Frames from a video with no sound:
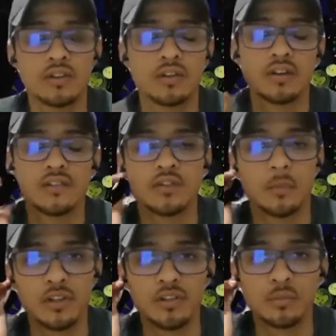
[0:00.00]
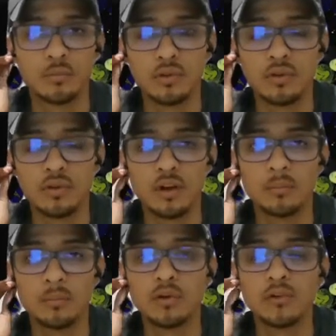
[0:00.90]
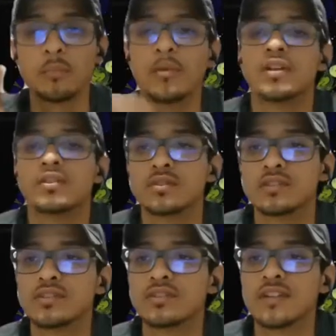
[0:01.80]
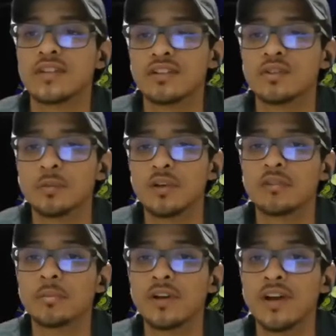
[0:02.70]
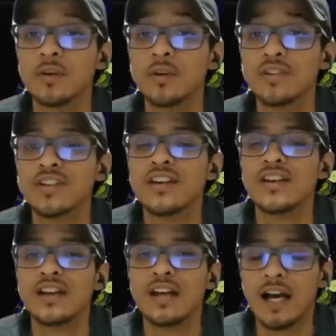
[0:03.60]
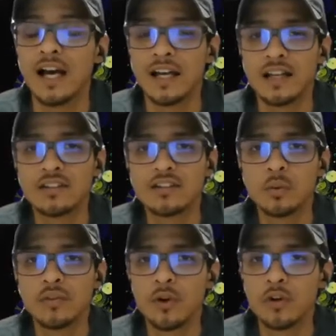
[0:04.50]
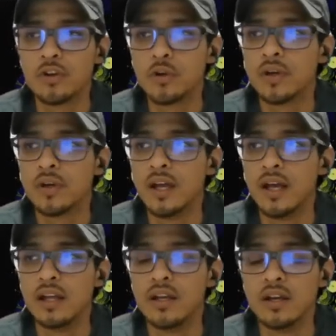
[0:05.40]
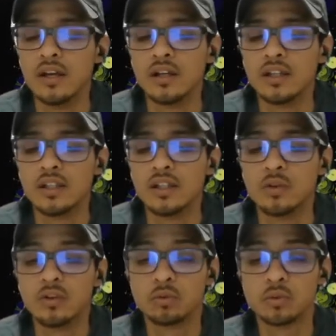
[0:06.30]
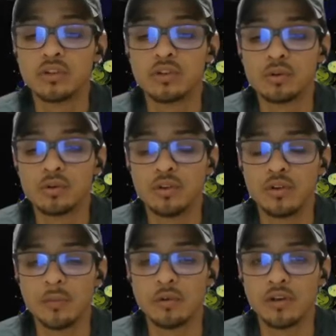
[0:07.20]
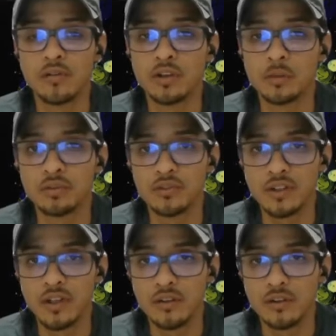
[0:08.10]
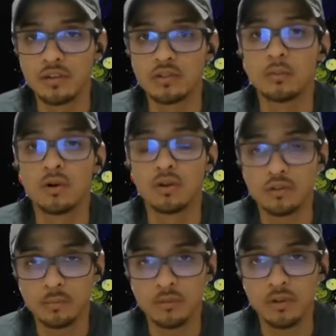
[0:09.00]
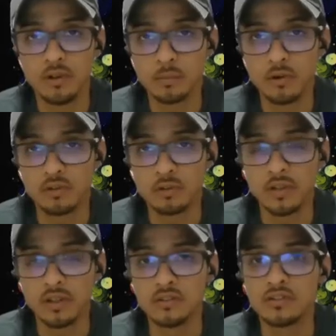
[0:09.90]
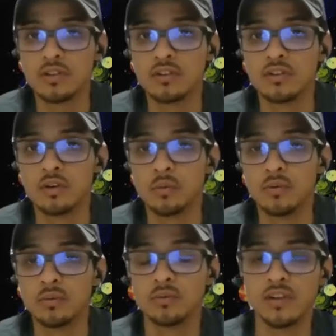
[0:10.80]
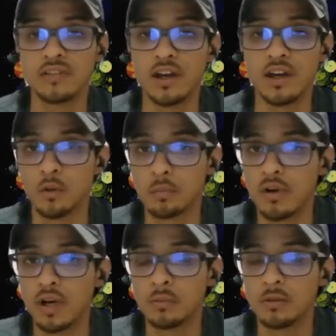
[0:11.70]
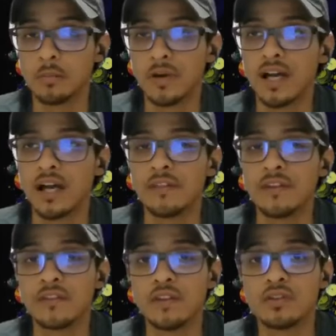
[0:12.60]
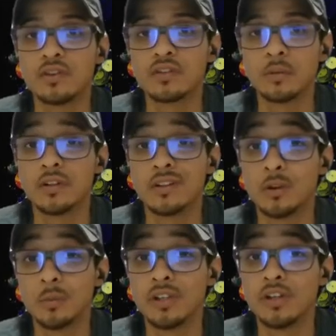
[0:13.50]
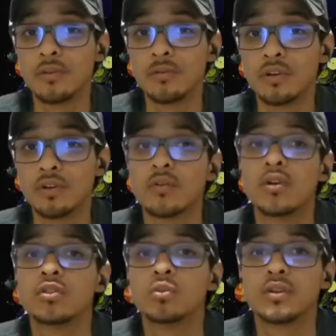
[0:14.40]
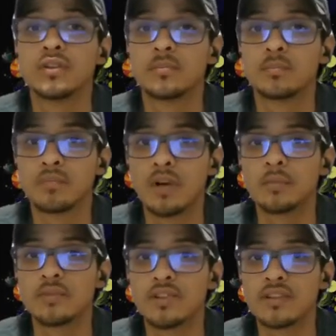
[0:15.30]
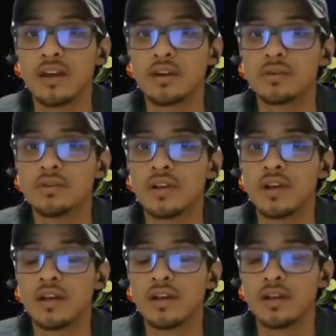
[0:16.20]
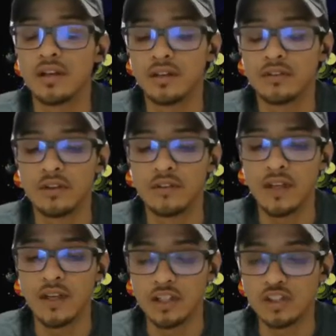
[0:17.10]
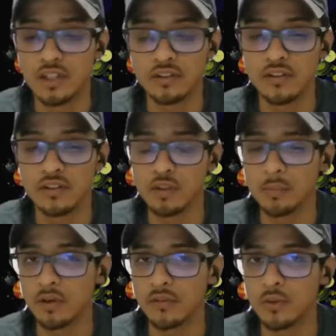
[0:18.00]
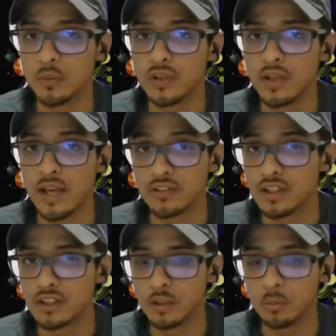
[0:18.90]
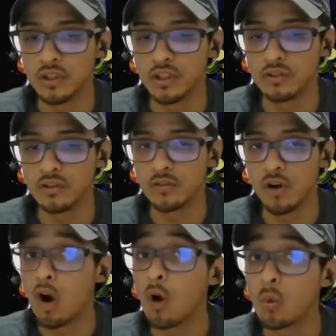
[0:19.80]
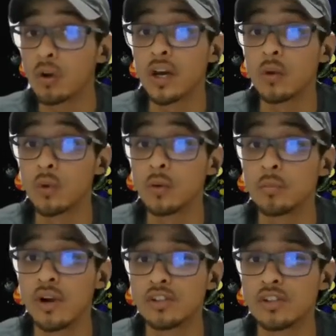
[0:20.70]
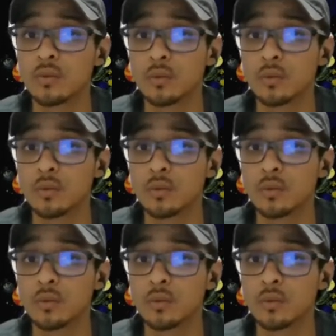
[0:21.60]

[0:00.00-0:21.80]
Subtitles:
I think somebody just muted their mic, so it just kind of threw me off. But anyways, I got to see what they were doing, and it was really cool. They brought developers together in a small space, and they tackled a problem. I think this year is going to be a little bit different as far as what the problems get tackled. They kind of change things up. I don't think we can, as a club, we can all work on one project.